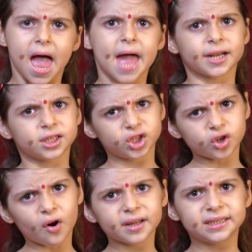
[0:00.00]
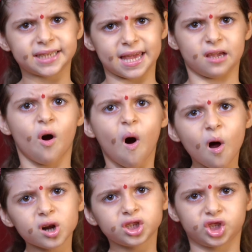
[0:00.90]
And I started saying
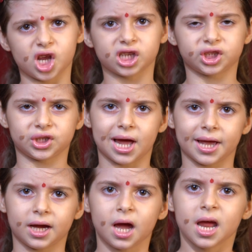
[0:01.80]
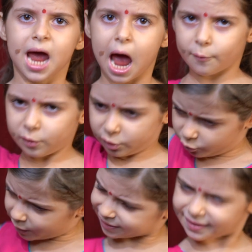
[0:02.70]
harsh things like, I will
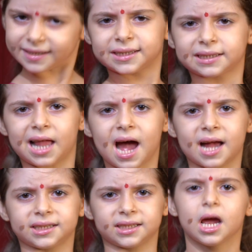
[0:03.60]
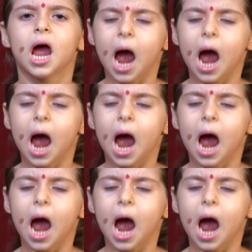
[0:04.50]
quit this class,